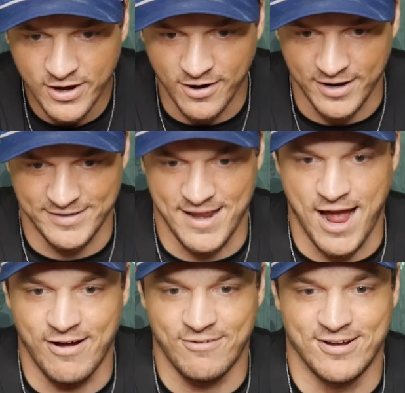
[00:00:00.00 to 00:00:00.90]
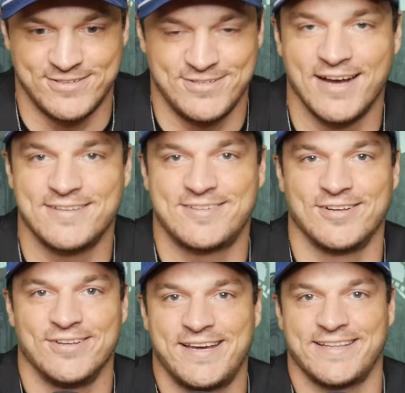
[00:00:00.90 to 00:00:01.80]
All right, now I want you guys
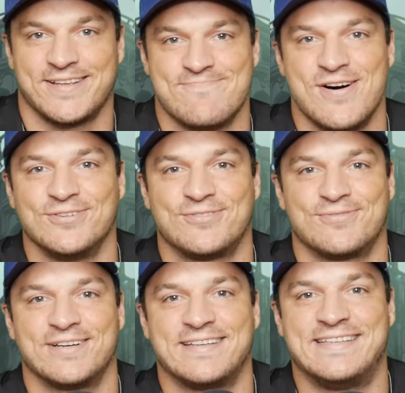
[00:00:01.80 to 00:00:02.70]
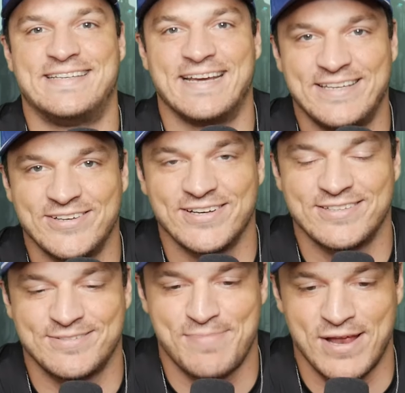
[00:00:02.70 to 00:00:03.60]
to look at the most
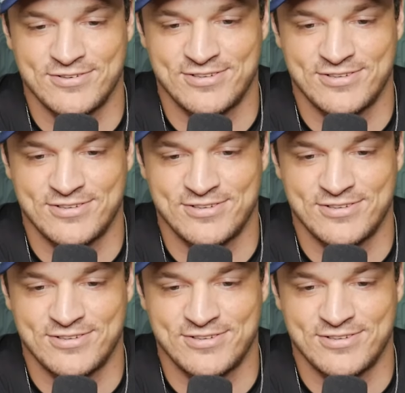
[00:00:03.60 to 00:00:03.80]
ridiculous bench